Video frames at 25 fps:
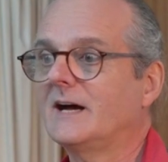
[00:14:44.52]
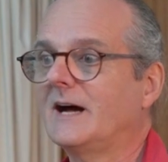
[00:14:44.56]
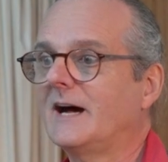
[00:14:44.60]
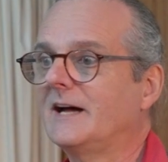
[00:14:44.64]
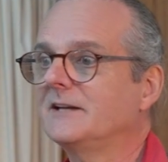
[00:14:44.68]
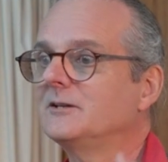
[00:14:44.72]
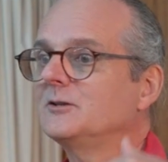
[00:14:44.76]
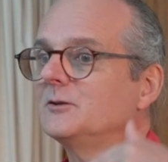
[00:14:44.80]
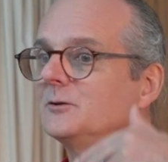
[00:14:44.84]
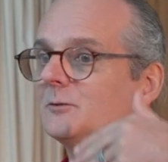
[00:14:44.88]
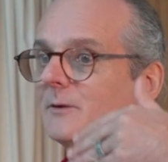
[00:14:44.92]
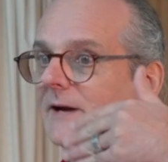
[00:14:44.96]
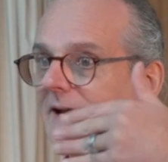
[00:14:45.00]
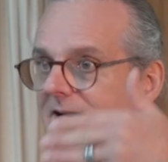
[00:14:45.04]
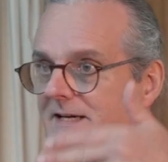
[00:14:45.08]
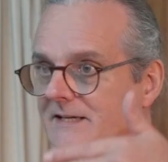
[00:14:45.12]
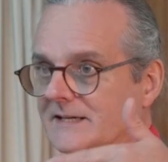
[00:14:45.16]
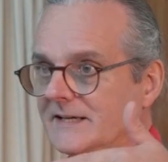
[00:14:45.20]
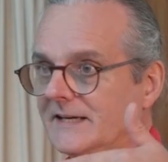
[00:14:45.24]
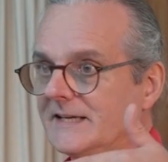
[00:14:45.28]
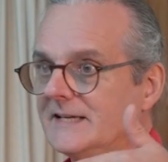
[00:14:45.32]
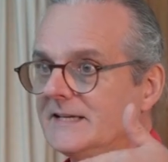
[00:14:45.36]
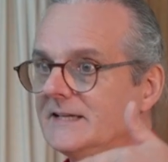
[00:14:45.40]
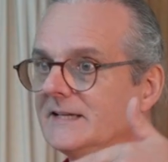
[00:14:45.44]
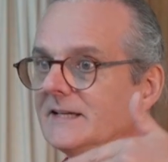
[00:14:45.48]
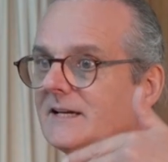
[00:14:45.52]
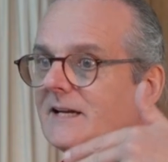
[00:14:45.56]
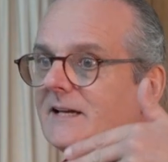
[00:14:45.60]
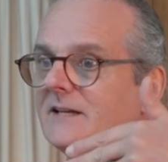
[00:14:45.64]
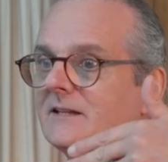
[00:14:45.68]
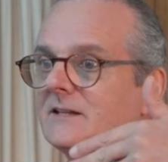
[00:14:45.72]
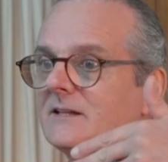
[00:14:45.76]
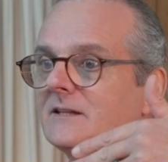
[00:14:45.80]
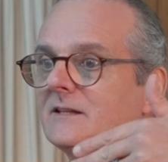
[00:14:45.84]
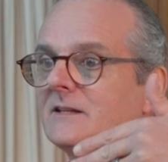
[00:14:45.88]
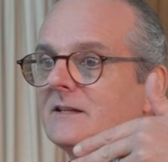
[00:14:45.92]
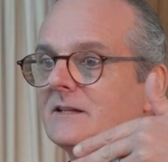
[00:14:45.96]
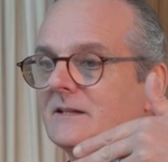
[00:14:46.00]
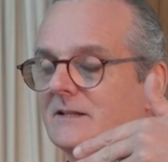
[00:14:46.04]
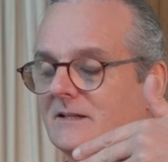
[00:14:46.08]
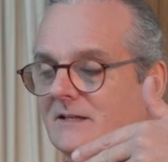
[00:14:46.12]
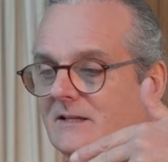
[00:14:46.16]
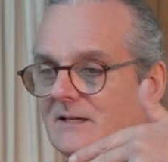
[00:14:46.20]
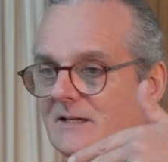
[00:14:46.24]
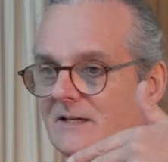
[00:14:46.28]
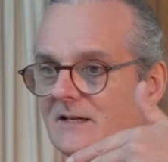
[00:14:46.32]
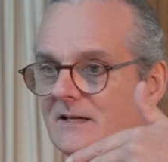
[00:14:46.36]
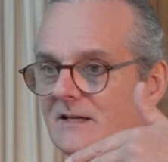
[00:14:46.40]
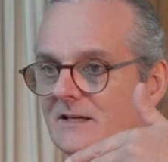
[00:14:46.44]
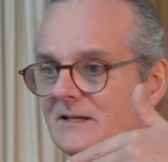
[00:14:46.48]
are directly
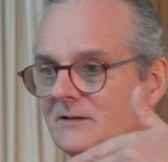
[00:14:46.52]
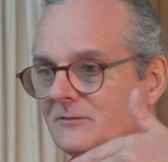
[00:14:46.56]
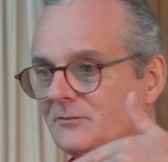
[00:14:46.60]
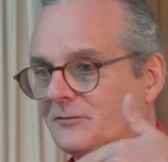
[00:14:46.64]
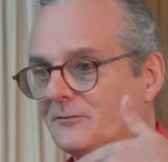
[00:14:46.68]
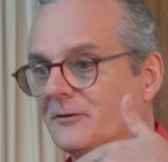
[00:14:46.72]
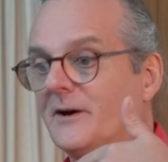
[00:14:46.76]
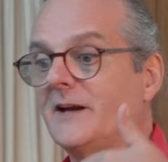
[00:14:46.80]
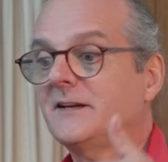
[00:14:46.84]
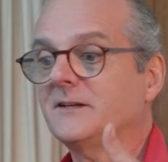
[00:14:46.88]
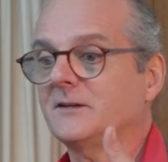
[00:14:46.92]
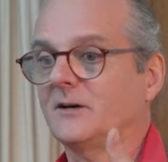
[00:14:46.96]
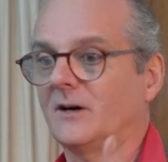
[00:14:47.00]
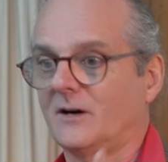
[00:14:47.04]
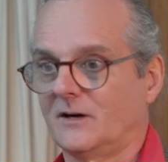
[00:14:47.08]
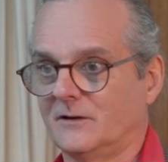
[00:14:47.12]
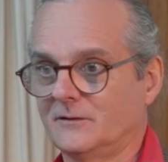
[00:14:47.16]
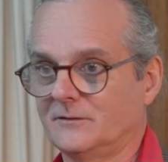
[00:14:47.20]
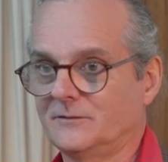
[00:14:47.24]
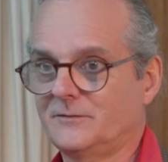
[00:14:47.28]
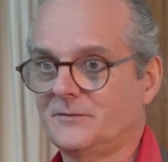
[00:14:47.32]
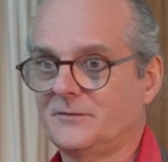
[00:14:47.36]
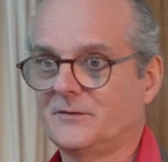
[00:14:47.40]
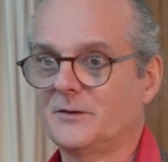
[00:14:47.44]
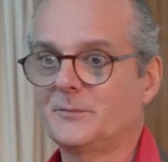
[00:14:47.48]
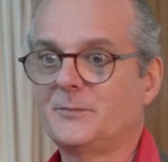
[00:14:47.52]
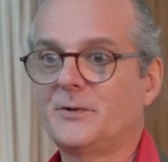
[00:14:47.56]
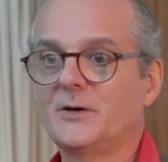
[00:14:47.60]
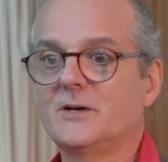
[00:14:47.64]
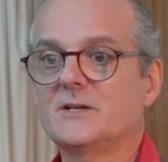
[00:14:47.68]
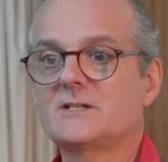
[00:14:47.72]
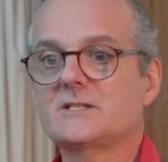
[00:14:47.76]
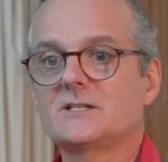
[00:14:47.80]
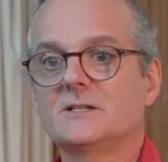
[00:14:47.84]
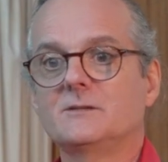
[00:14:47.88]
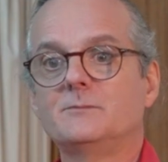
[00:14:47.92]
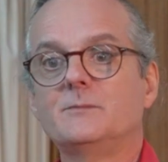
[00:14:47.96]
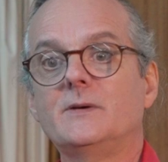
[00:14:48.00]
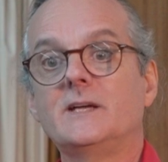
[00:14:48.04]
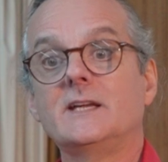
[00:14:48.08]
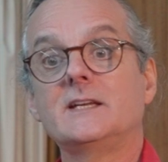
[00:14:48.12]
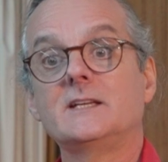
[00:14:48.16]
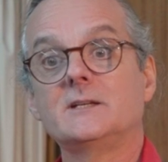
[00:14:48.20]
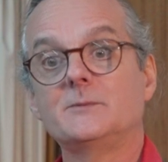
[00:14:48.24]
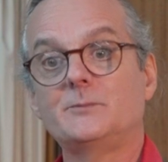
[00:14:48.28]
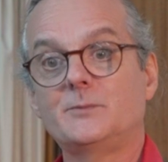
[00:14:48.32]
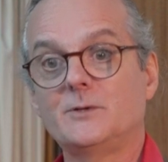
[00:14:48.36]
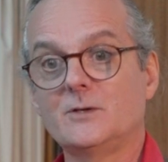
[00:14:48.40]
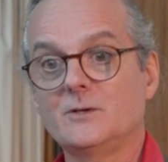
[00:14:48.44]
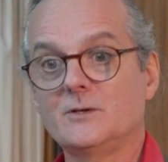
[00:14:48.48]
in front of the person
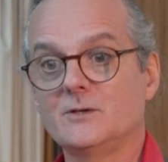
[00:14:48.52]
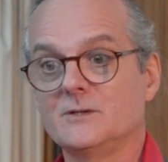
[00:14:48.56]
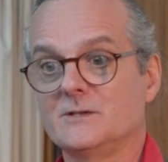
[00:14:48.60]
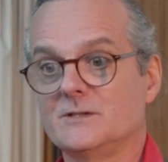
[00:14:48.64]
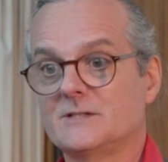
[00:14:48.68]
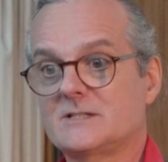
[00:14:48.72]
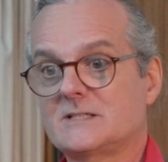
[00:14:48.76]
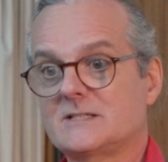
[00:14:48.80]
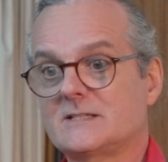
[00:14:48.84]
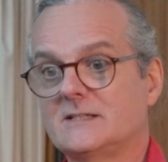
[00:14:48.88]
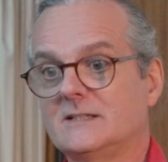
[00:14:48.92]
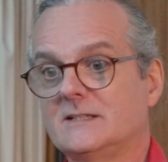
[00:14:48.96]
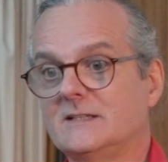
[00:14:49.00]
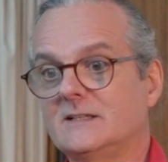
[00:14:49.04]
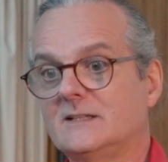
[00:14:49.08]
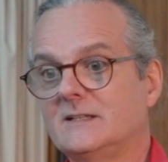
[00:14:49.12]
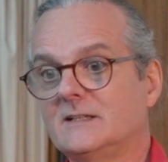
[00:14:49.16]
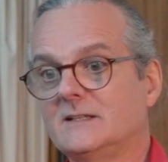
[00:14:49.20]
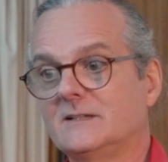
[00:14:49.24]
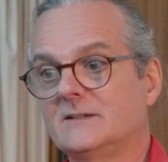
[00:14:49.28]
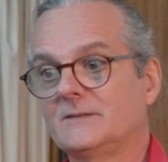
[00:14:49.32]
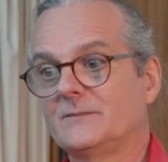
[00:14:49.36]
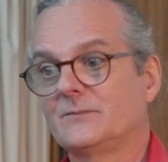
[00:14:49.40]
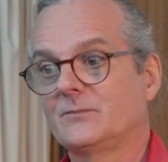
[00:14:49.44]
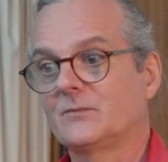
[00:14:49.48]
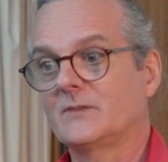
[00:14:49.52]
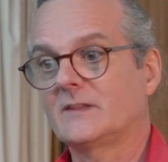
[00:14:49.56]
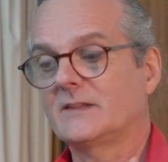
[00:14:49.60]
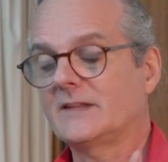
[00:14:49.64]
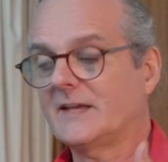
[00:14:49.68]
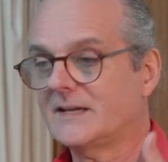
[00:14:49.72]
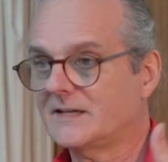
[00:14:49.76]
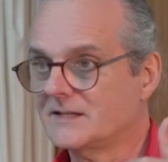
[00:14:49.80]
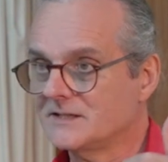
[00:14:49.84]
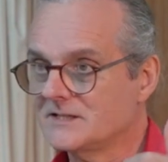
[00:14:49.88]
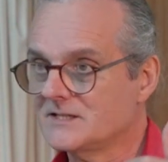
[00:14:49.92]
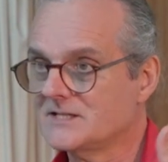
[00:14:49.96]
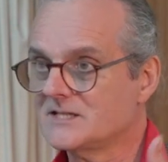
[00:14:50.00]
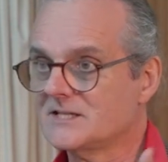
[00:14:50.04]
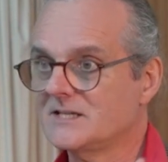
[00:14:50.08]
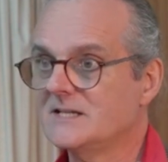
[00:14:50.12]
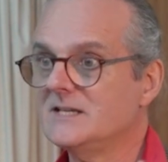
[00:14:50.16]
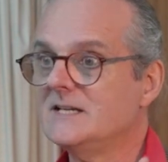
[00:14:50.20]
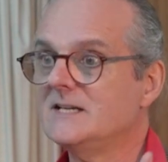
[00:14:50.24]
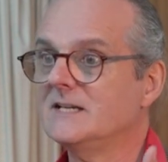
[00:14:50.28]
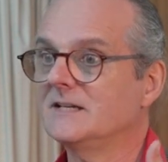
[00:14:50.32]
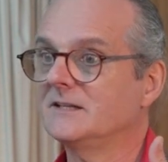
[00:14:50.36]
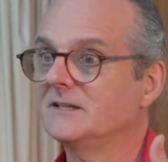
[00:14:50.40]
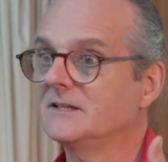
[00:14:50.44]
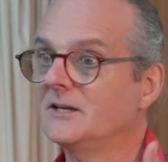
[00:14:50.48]
being abused. They can
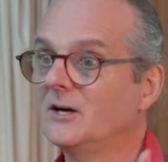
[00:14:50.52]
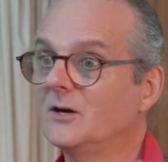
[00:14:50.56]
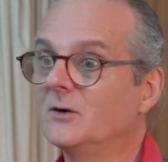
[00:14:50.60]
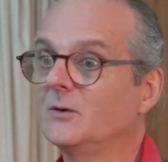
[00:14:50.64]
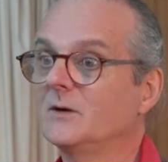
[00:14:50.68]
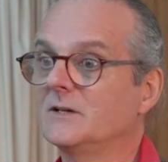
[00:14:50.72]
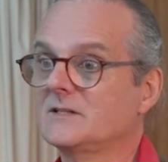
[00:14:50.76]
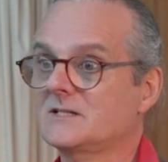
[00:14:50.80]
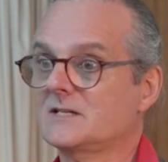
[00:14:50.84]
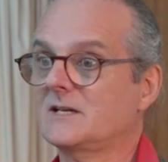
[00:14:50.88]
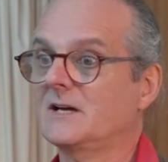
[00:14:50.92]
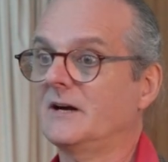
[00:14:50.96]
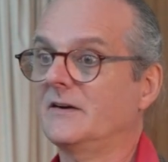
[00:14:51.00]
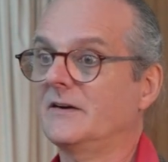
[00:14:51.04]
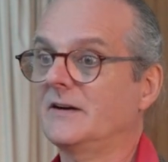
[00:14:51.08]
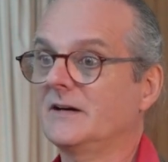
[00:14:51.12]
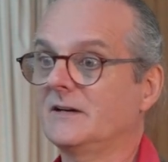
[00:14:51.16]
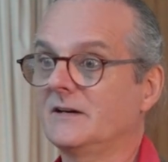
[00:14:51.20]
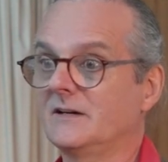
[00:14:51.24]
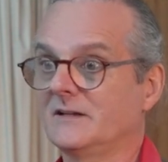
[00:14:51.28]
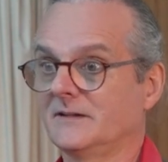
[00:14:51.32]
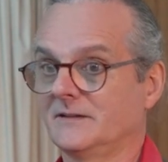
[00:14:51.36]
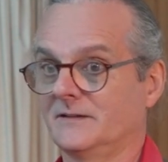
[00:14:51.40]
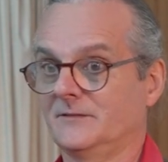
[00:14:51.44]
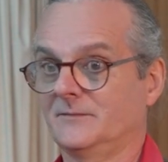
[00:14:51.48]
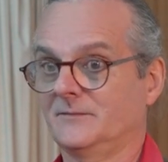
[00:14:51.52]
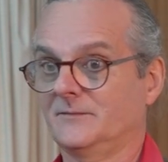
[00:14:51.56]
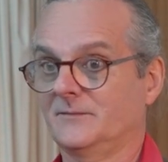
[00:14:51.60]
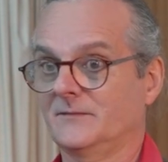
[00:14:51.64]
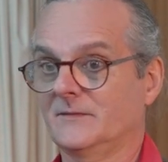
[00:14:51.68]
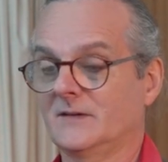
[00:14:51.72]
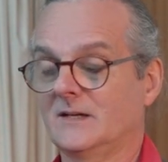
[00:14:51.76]
see and know what's going on.